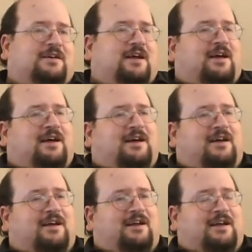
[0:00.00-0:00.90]

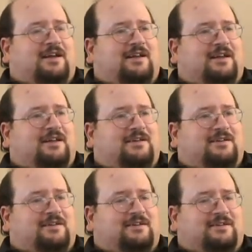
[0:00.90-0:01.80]
I had
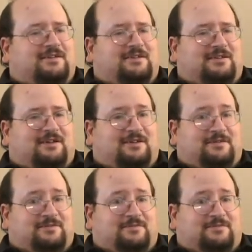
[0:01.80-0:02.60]
a